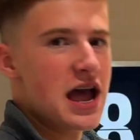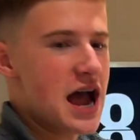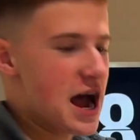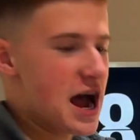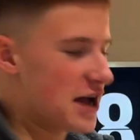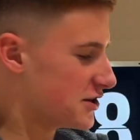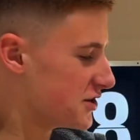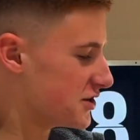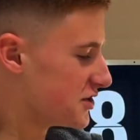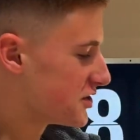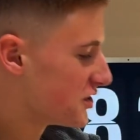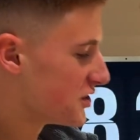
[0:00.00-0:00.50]

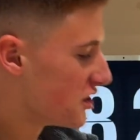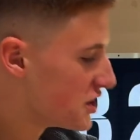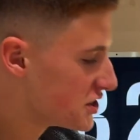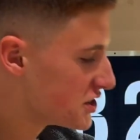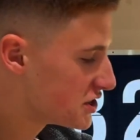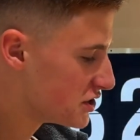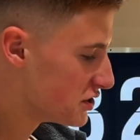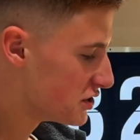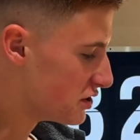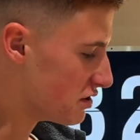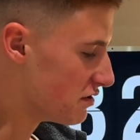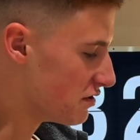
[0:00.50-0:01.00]
And to
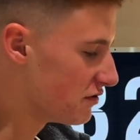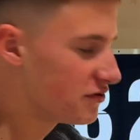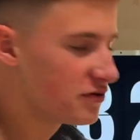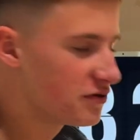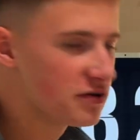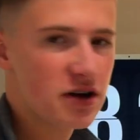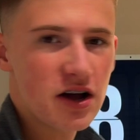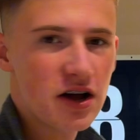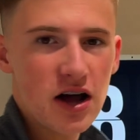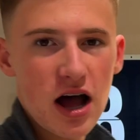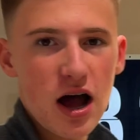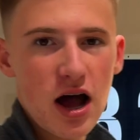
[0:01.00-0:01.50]
start it off
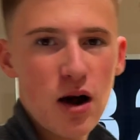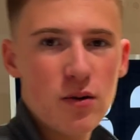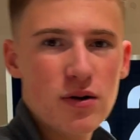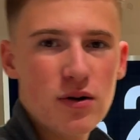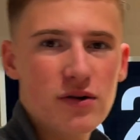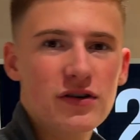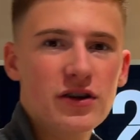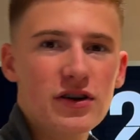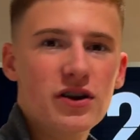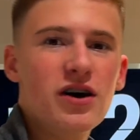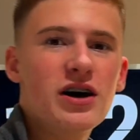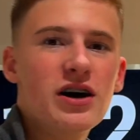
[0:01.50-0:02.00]

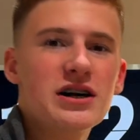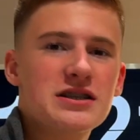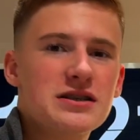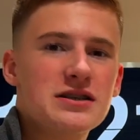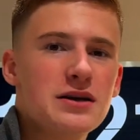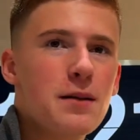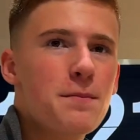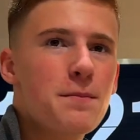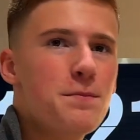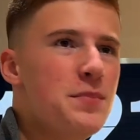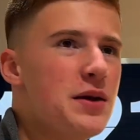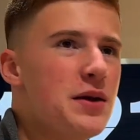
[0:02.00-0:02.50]
with a nice
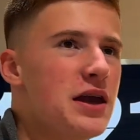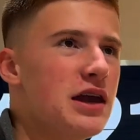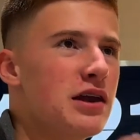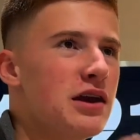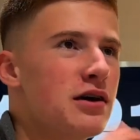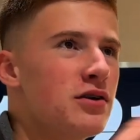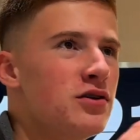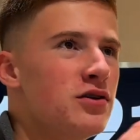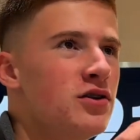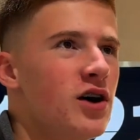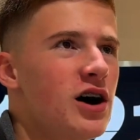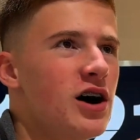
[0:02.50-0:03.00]

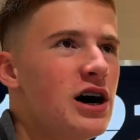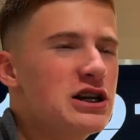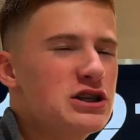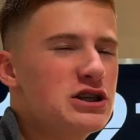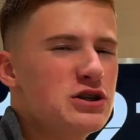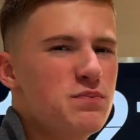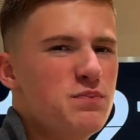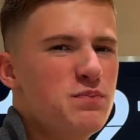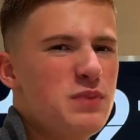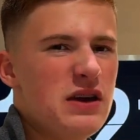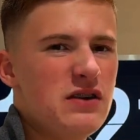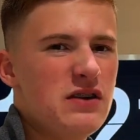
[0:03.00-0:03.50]

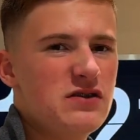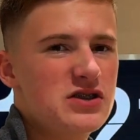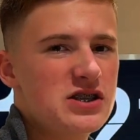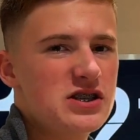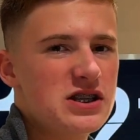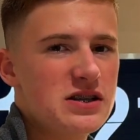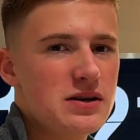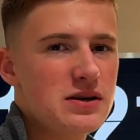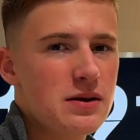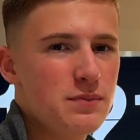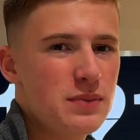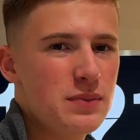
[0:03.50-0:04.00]

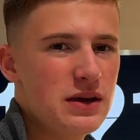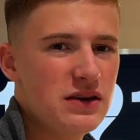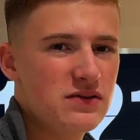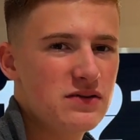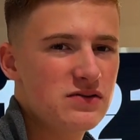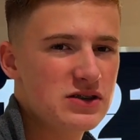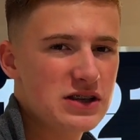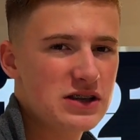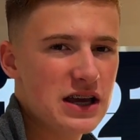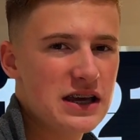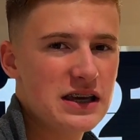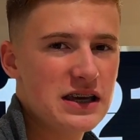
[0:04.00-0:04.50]

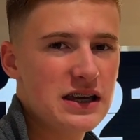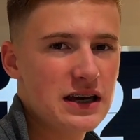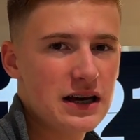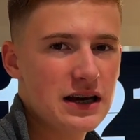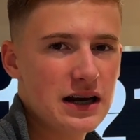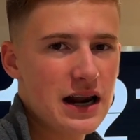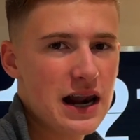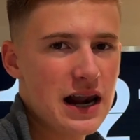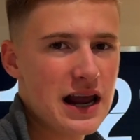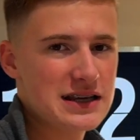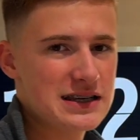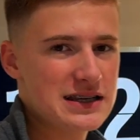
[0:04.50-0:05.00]
beefsteak
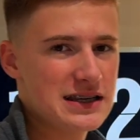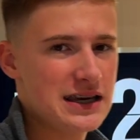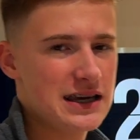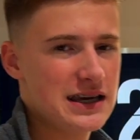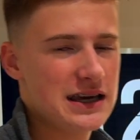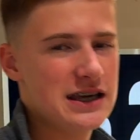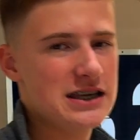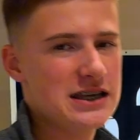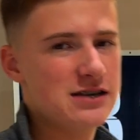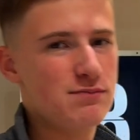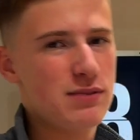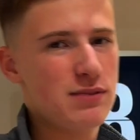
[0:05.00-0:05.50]
classic
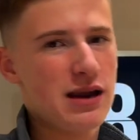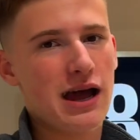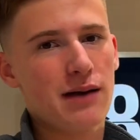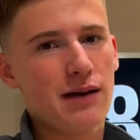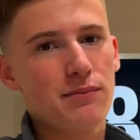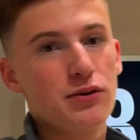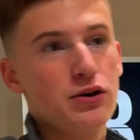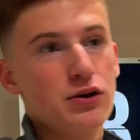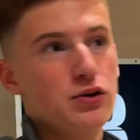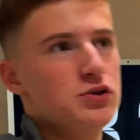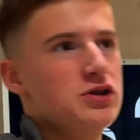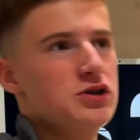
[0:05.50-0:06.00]
is Black
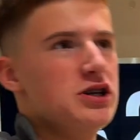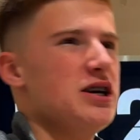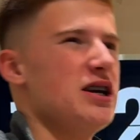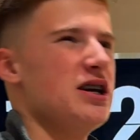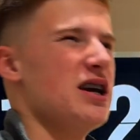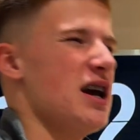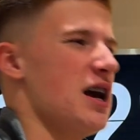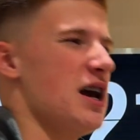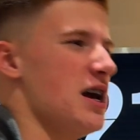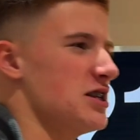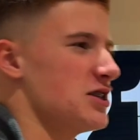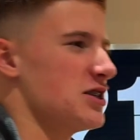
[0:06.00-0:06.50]
Beauty.
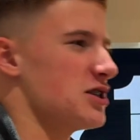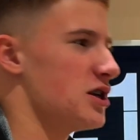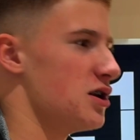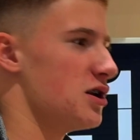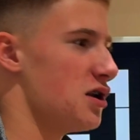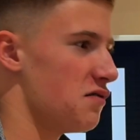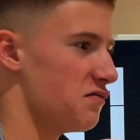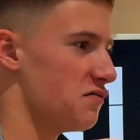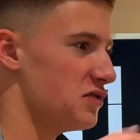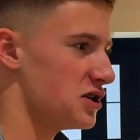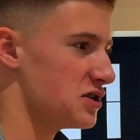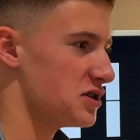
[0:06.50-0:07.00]
It's a
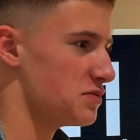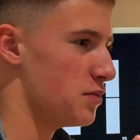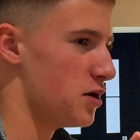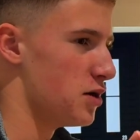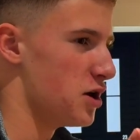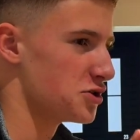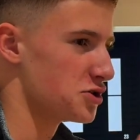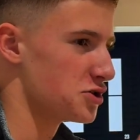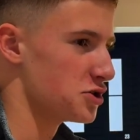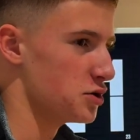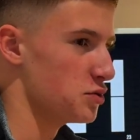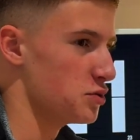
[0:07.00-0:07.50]
lovely
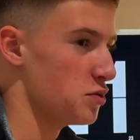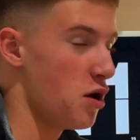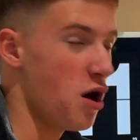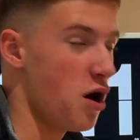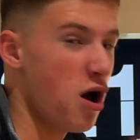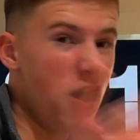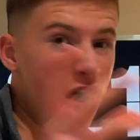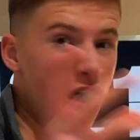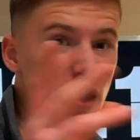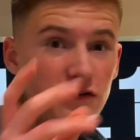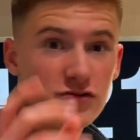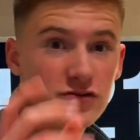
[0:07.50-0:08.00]
tomato.
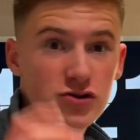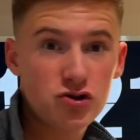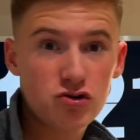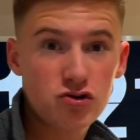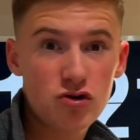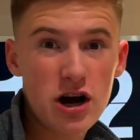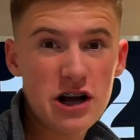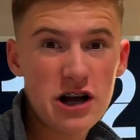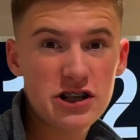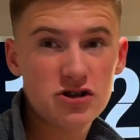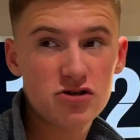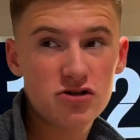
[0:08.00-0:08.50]
I've
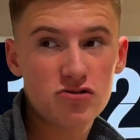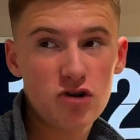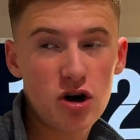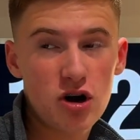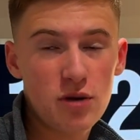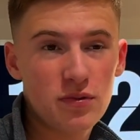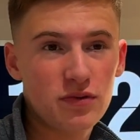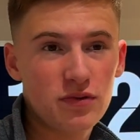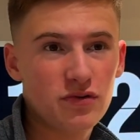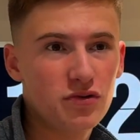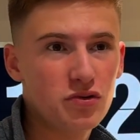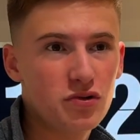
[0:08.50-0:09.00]
tried to grow
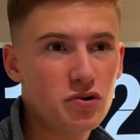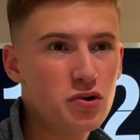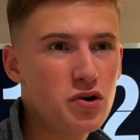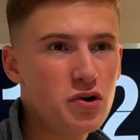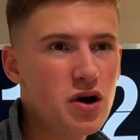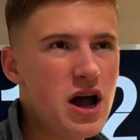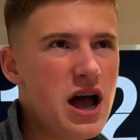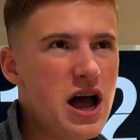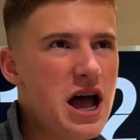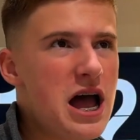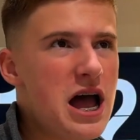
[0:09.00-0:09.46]
it before.